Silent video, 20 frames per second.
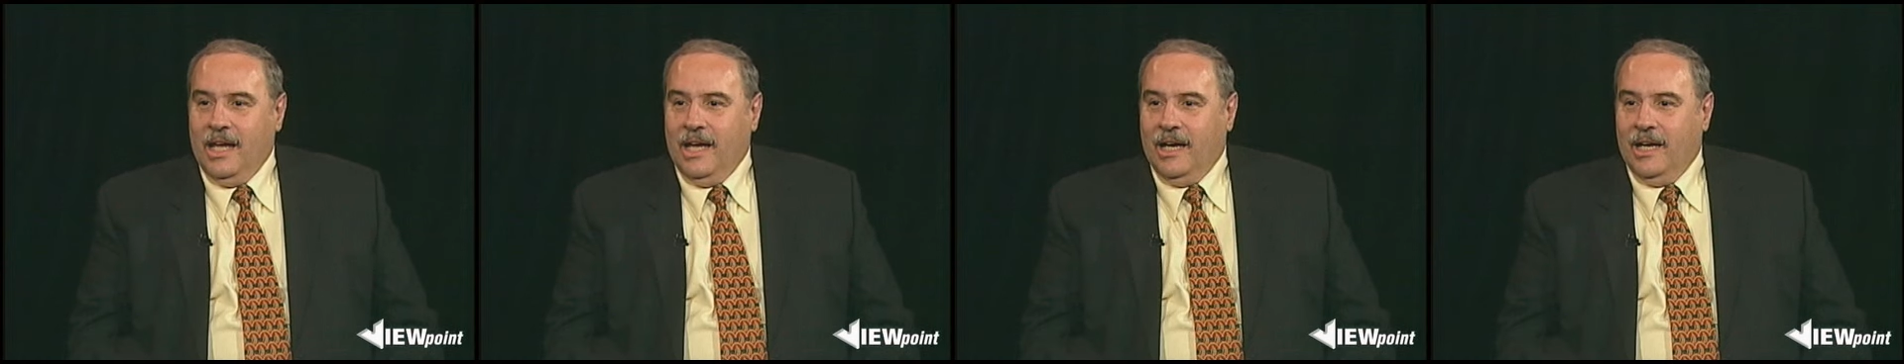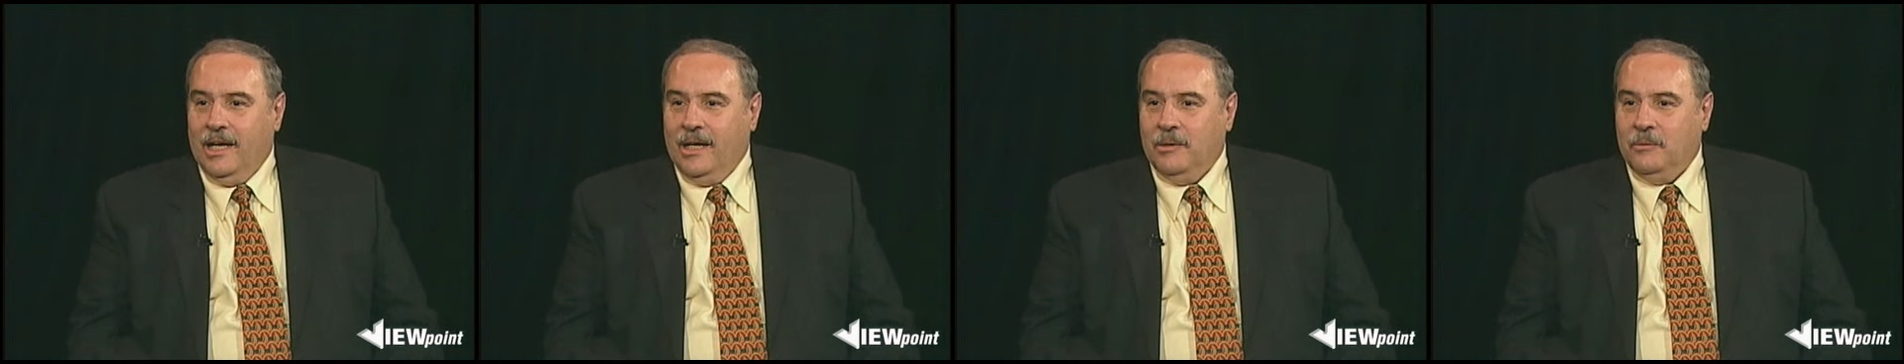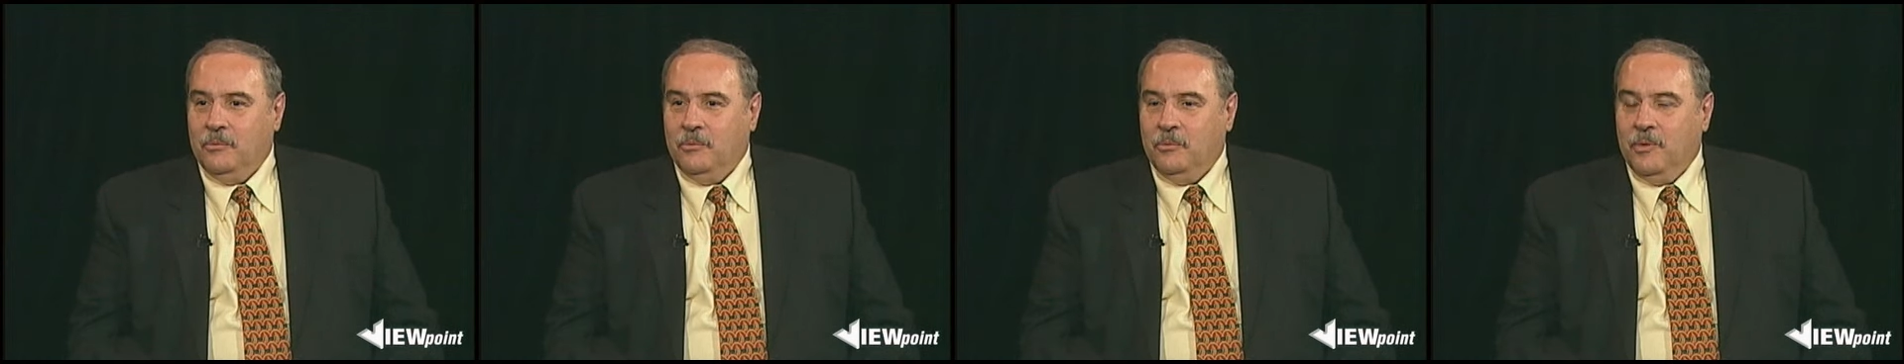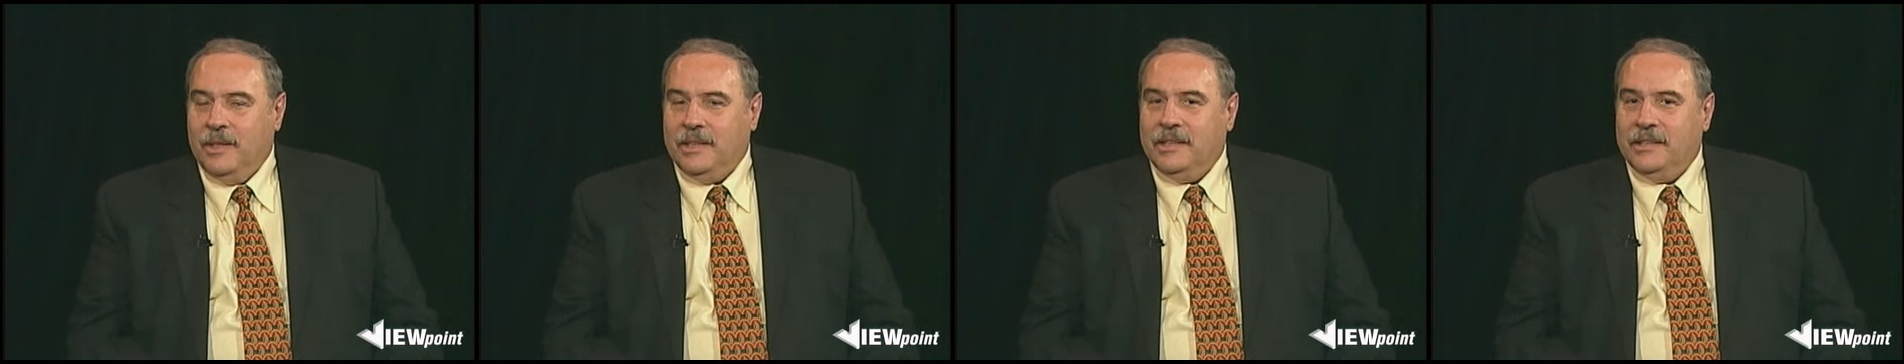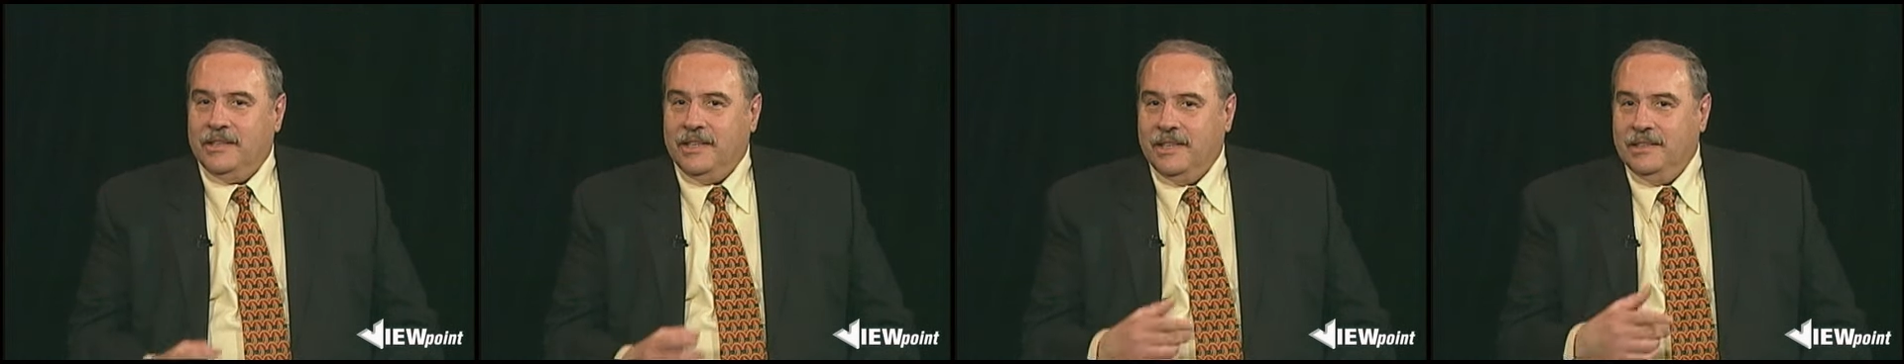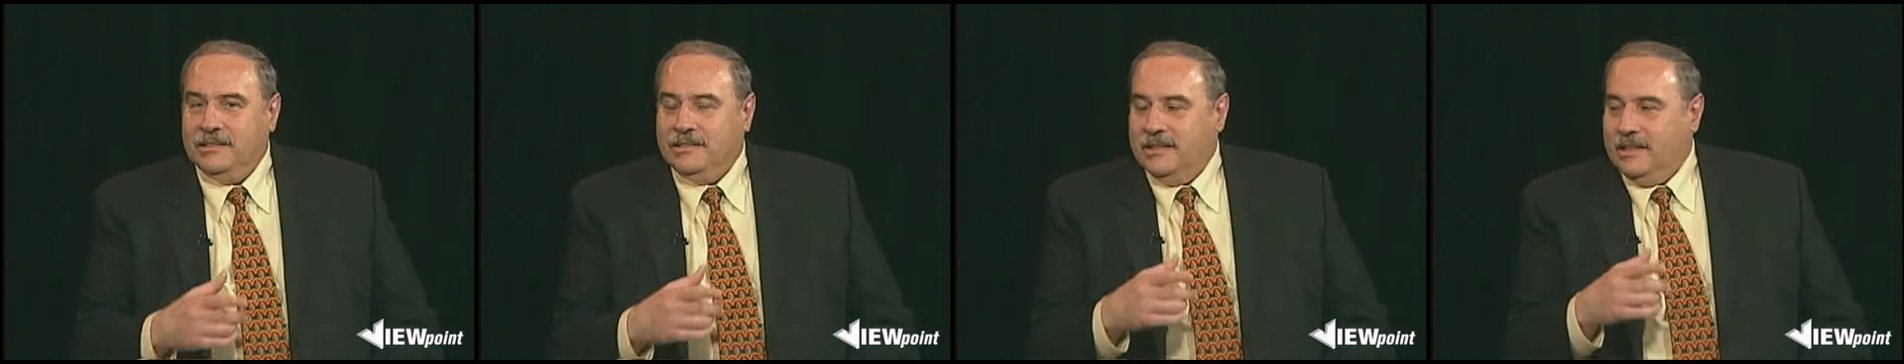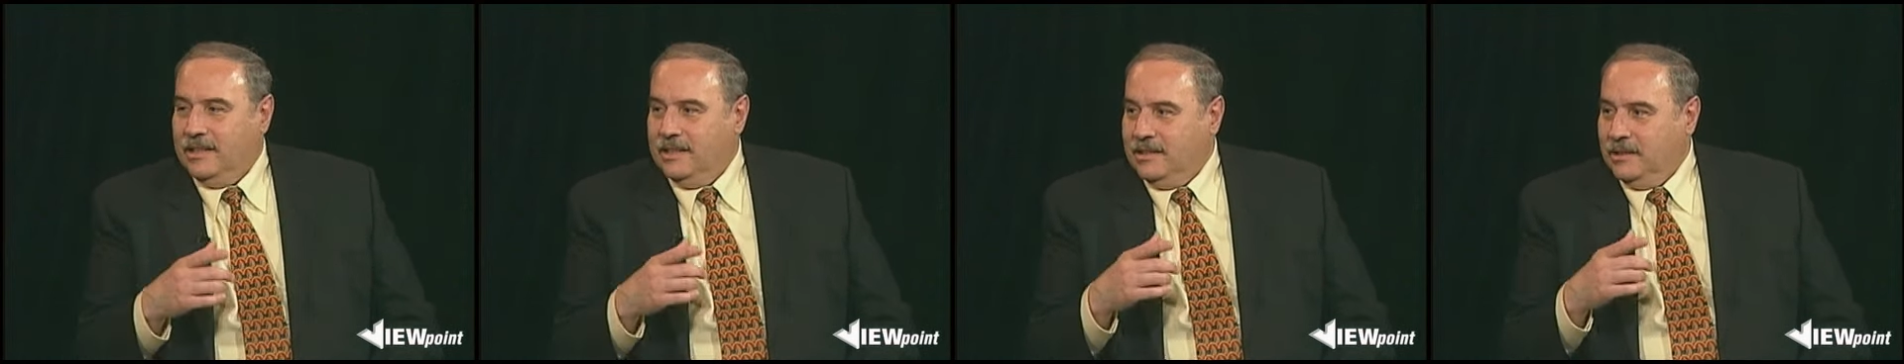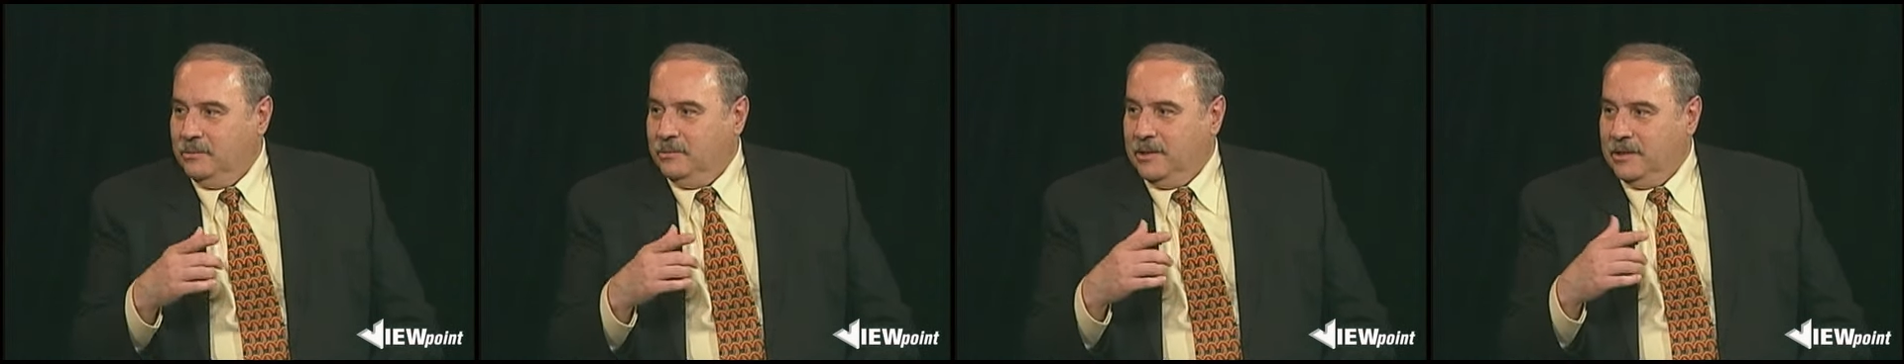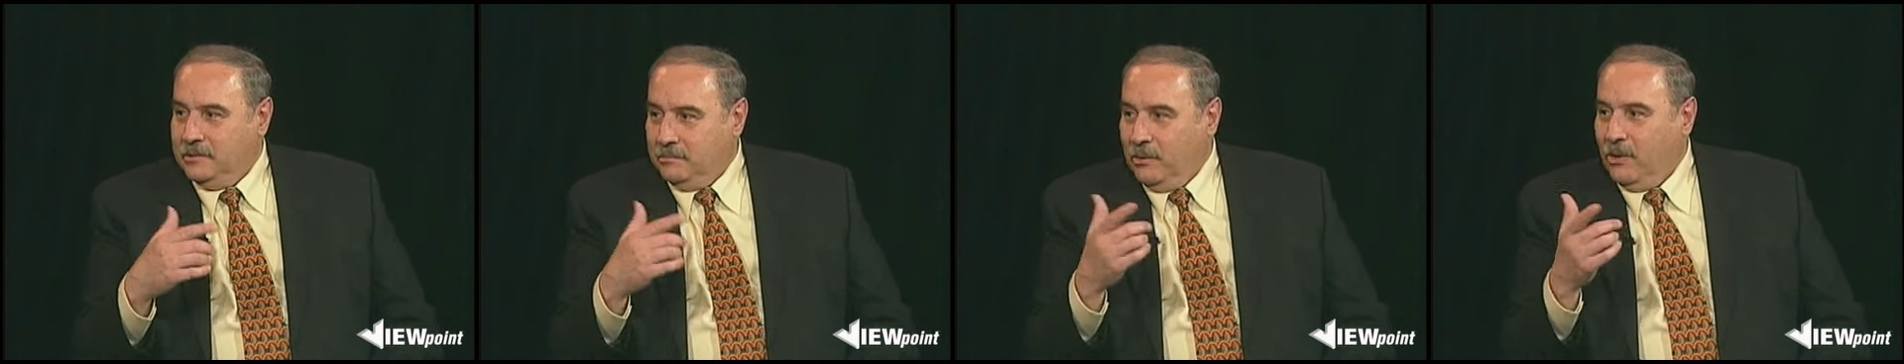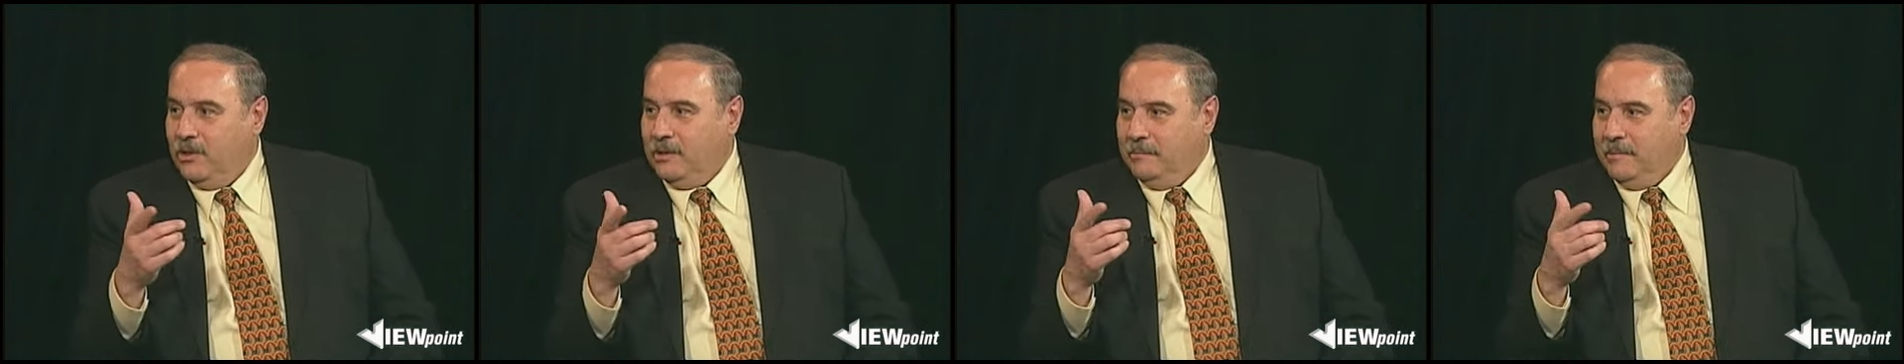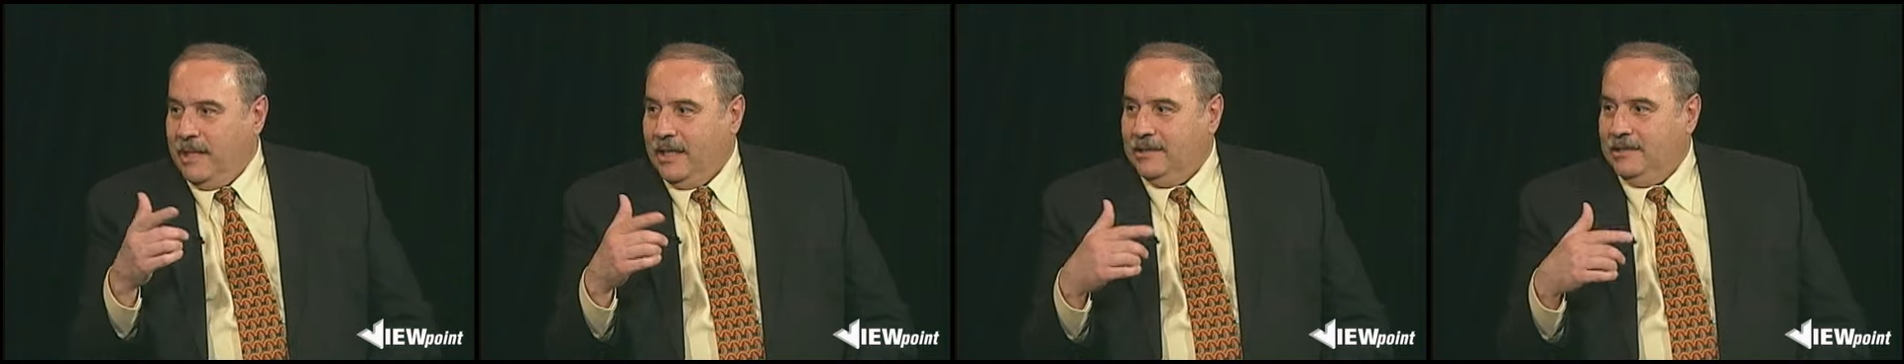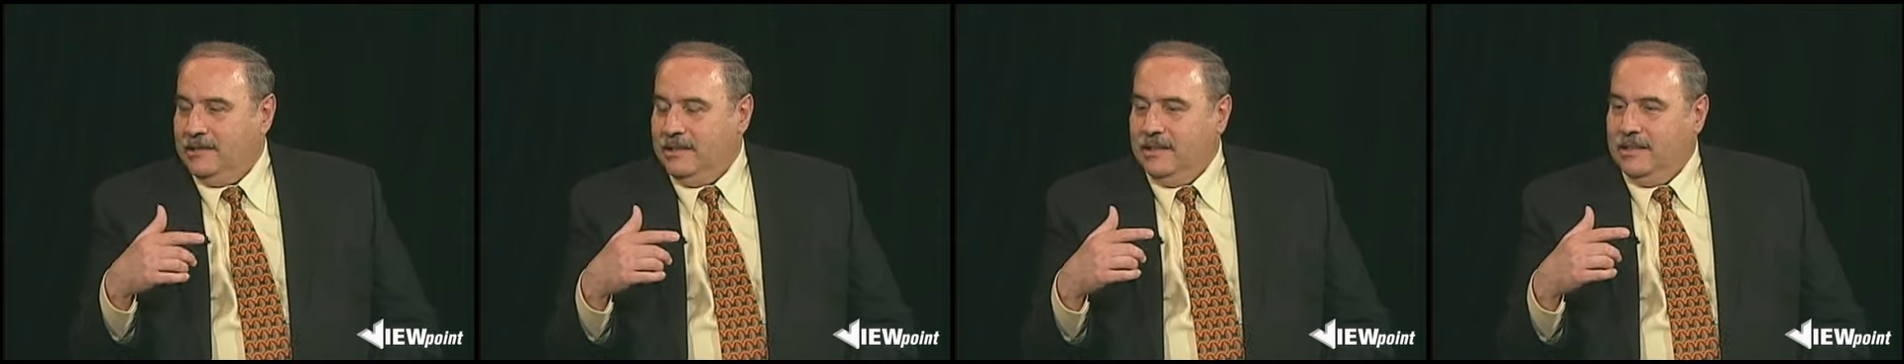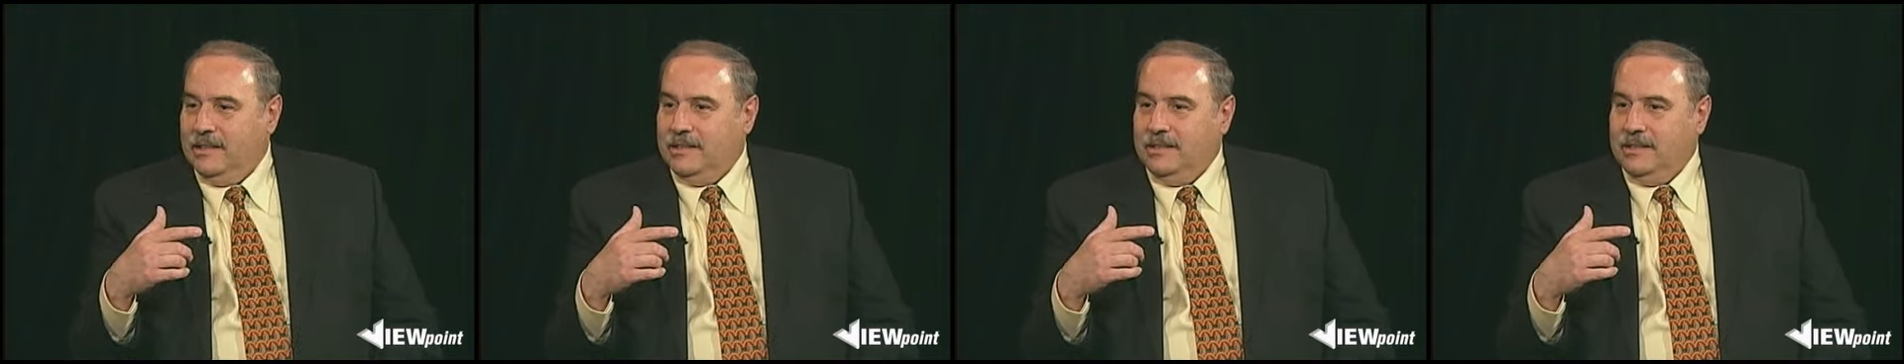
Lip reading: One of the things that we spoke about